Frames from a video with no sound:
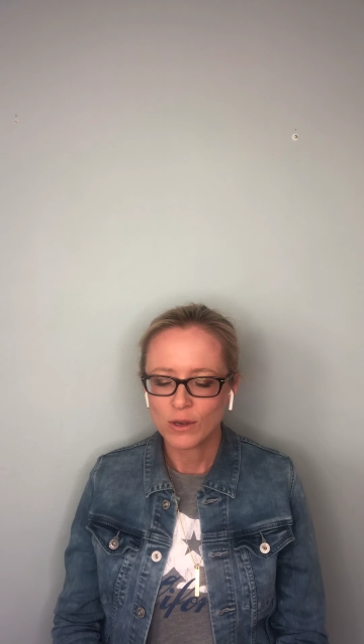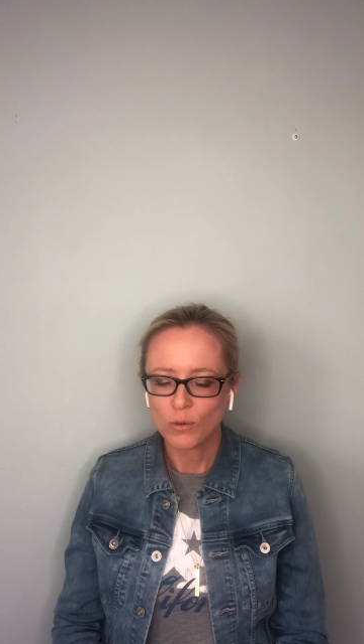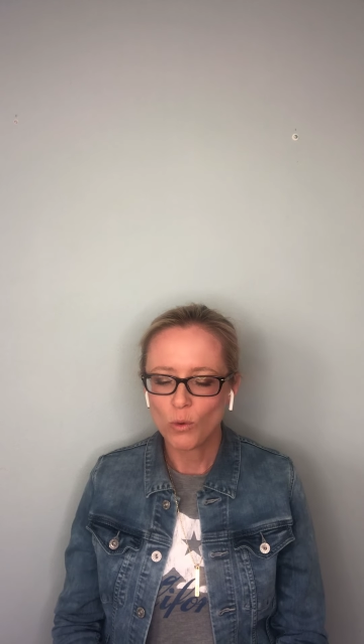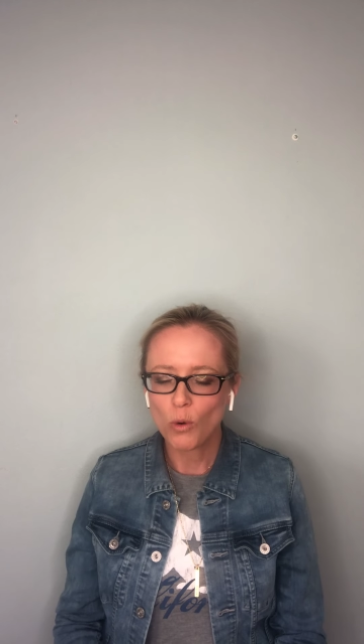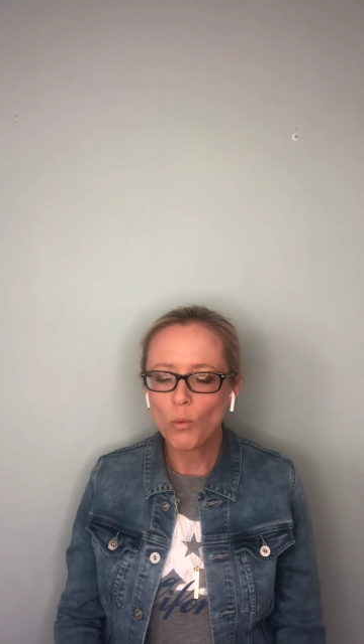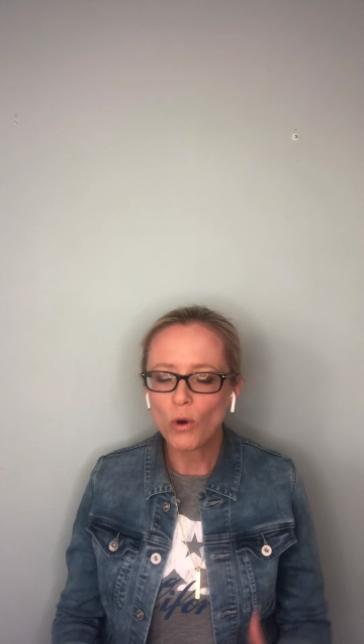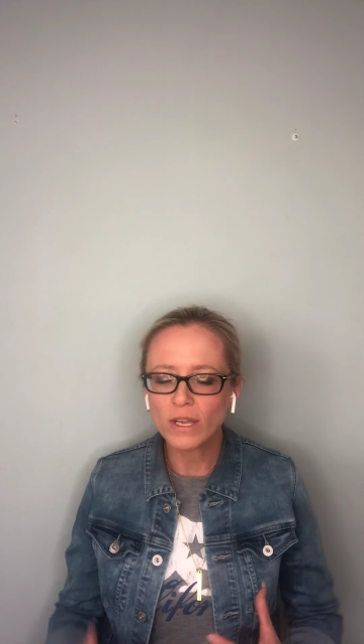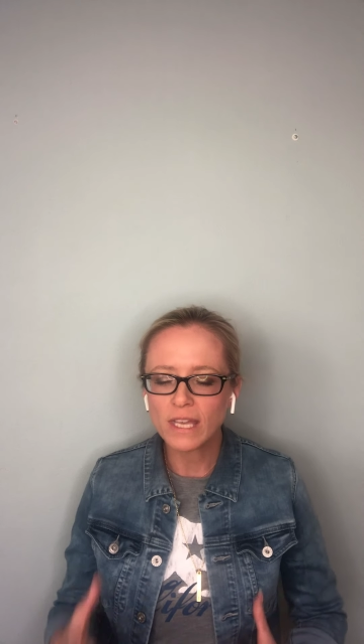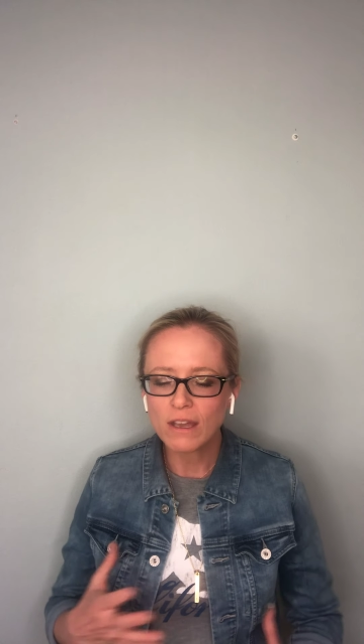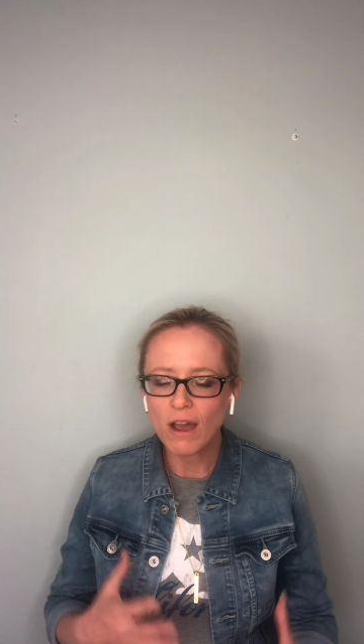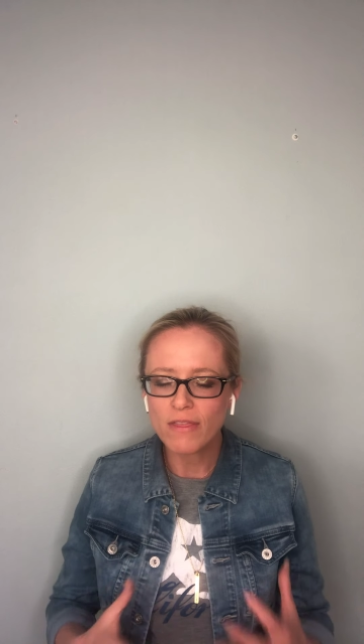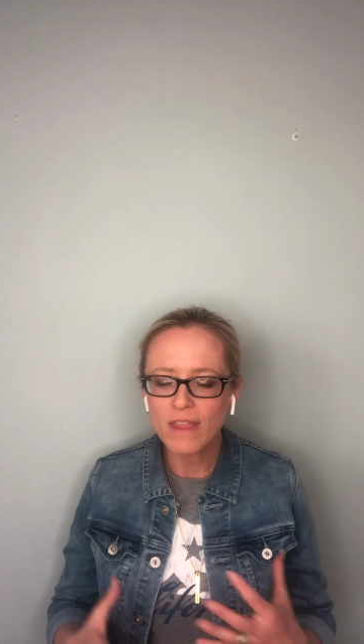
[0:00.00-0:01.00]
We're
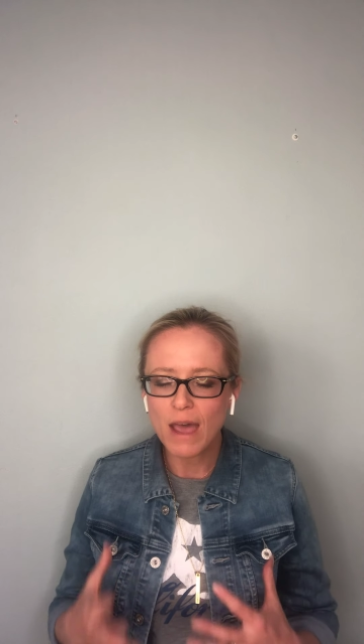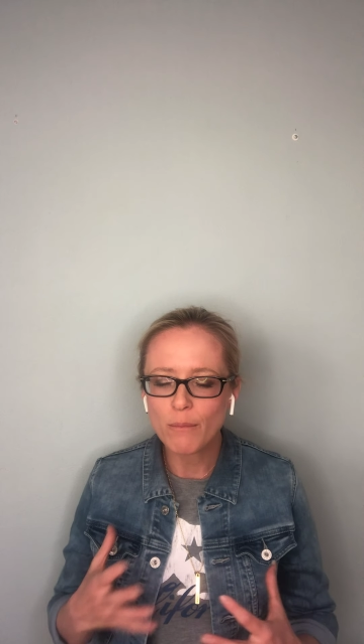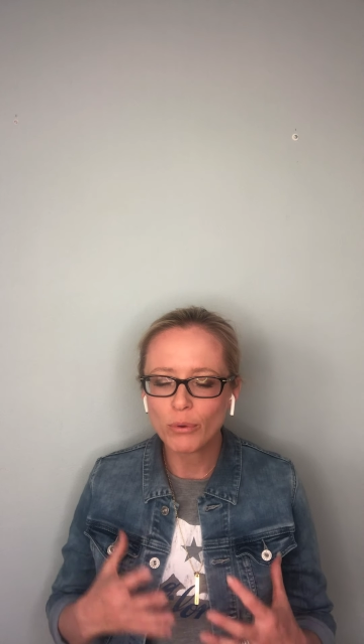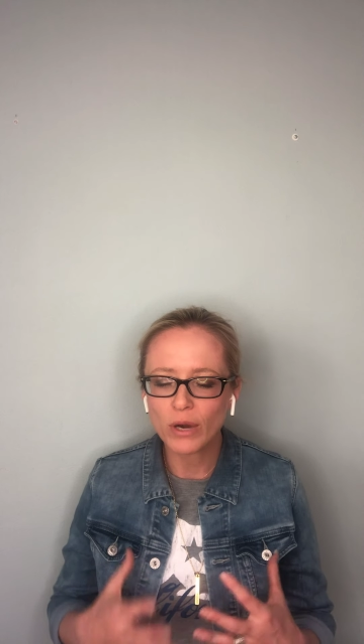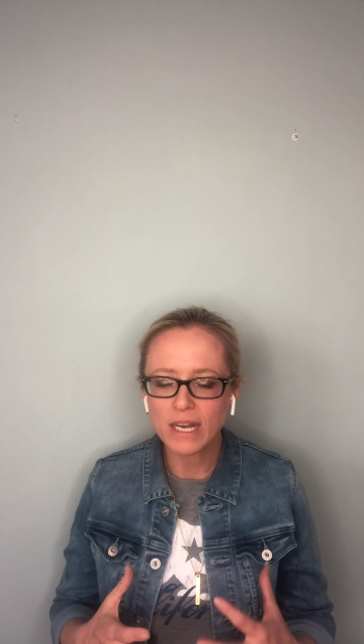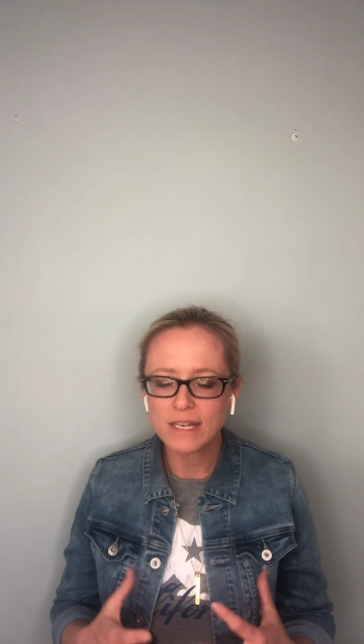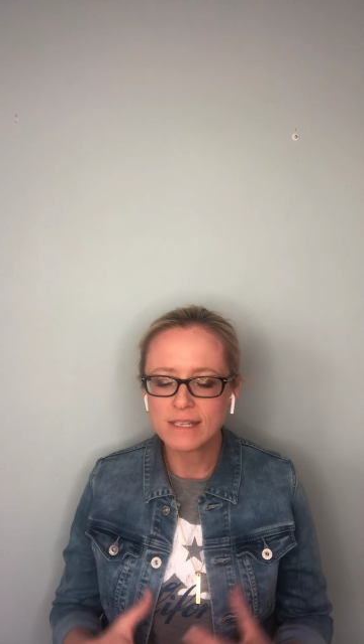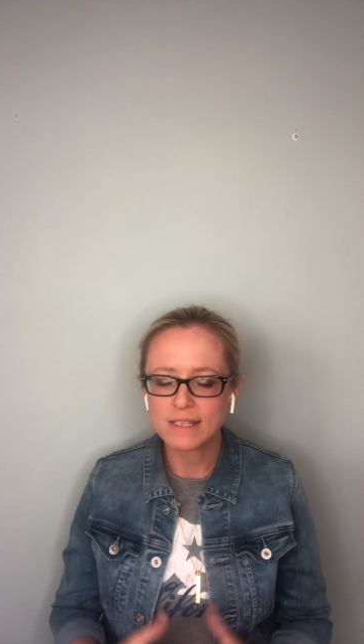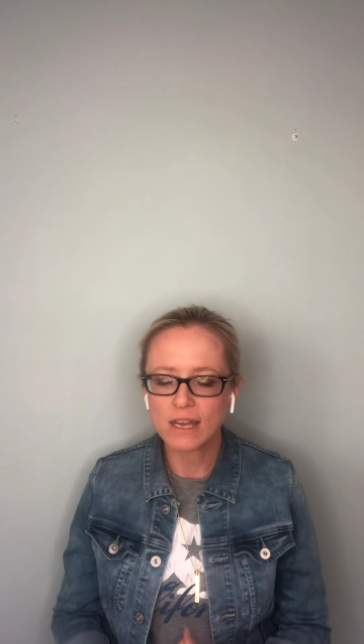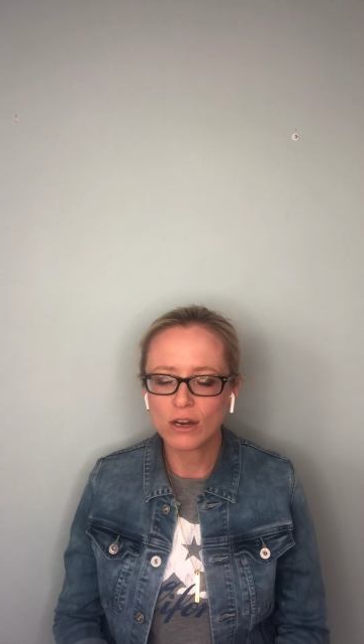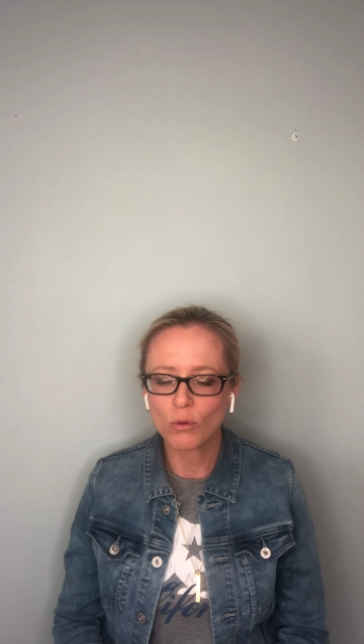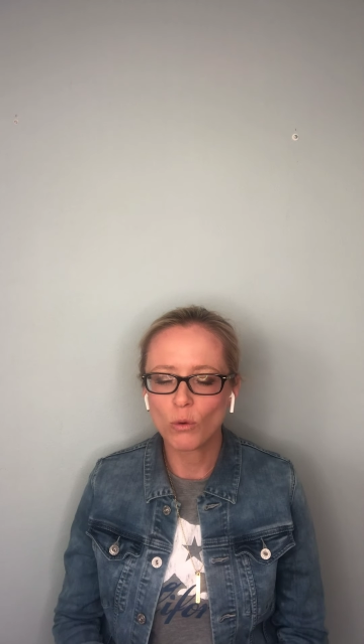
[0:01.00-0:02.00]
working on that brain center.